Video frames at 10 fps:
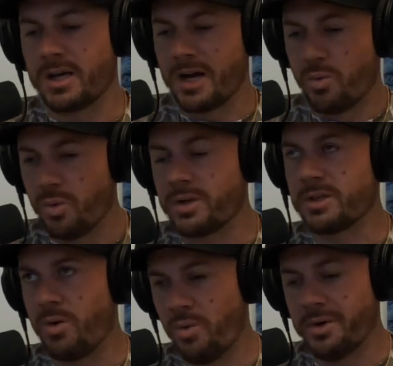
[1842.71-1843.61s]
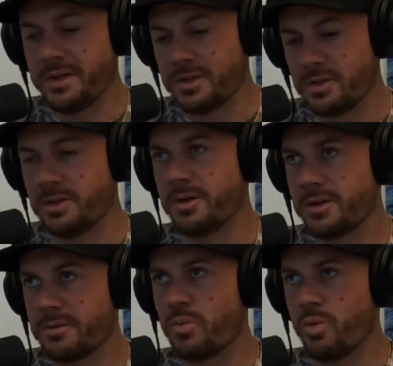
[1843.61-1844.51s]
Like I want it to
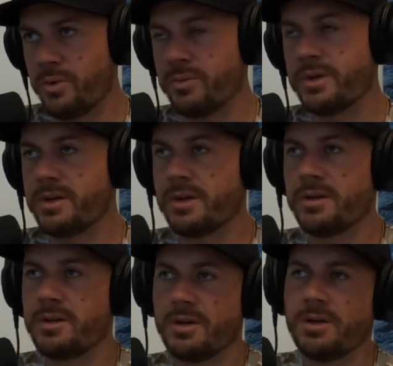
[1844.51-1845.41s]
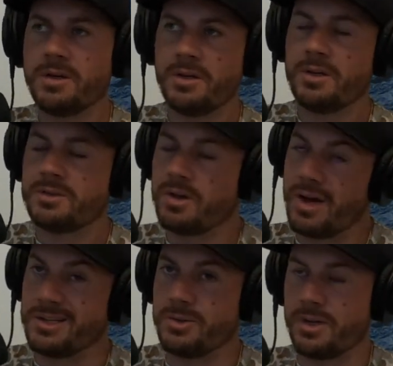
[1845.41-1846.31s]
look wounded, so
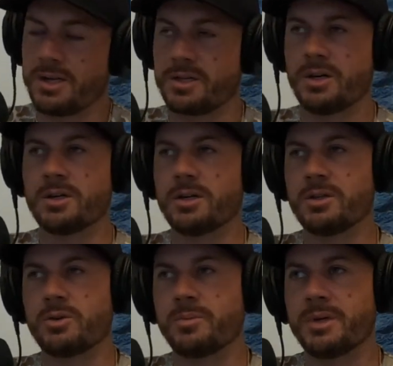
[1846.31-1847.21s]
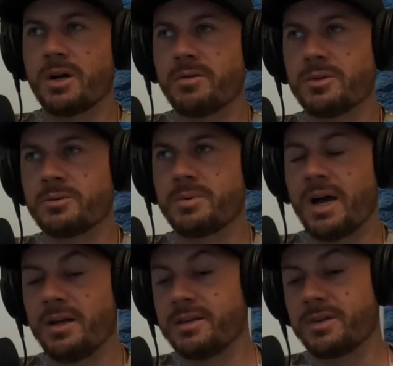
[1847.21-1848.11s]
I do like to cut a little bit off those.
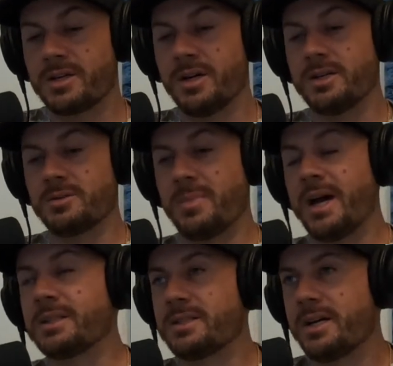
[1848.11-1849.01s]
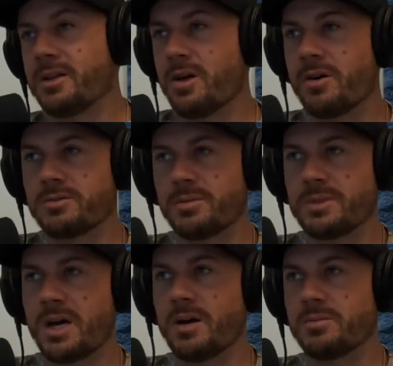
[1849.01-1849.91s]
I'll even cut his back tail off
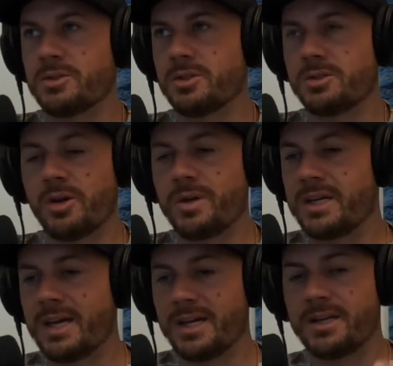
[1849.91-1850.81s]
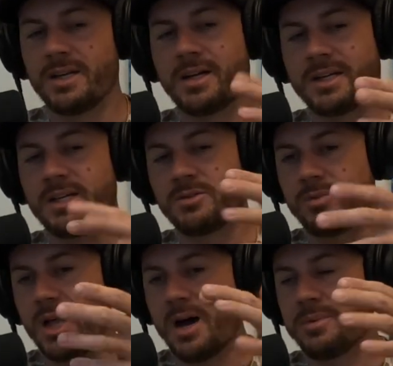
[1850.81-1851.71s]
sometimes just so he can't, like he's
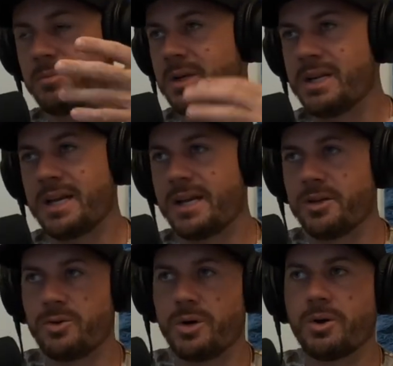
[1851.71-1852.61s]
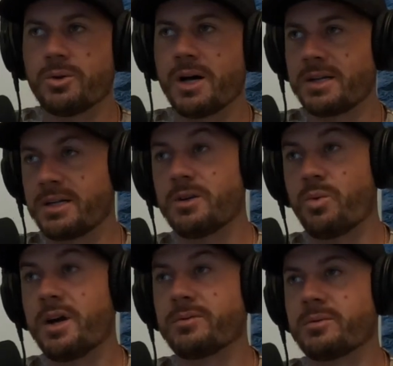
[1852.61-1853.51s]
flopping, but he can't do a whole lot to get
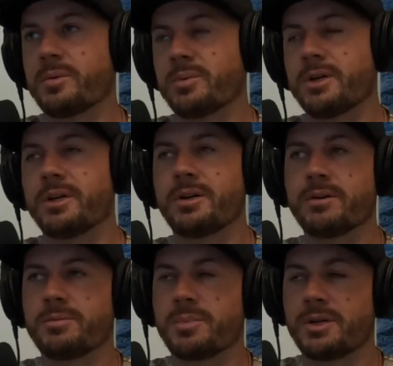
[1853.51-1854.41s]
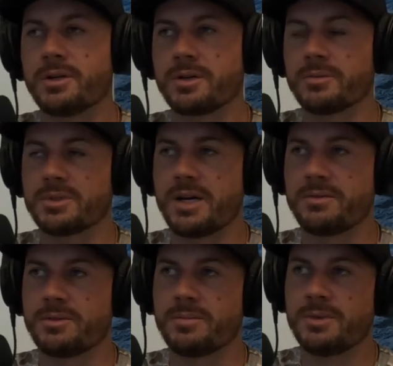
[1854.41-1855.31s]
away from a predator if a predator comes
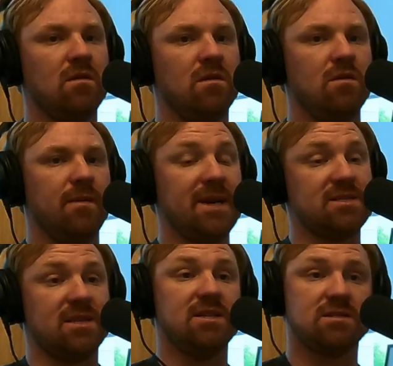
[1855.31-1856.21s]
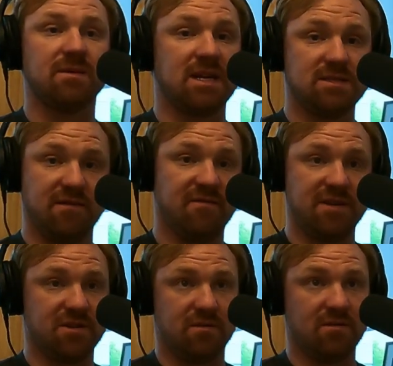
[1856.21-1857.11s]
after him. That makes sense because the
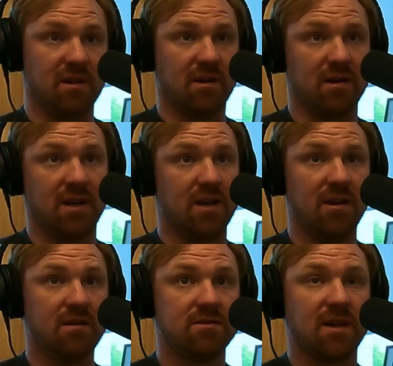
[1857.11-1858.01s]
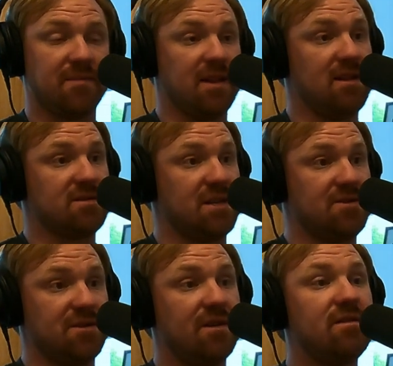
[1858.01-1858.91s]
fish they're going to hit something that looks
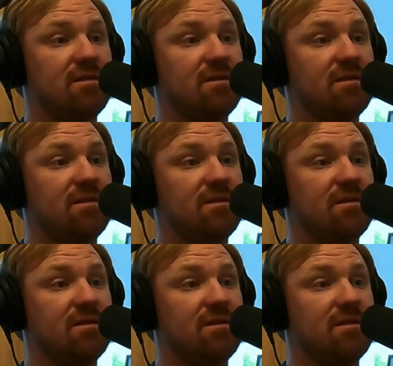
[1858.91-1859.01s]
injured.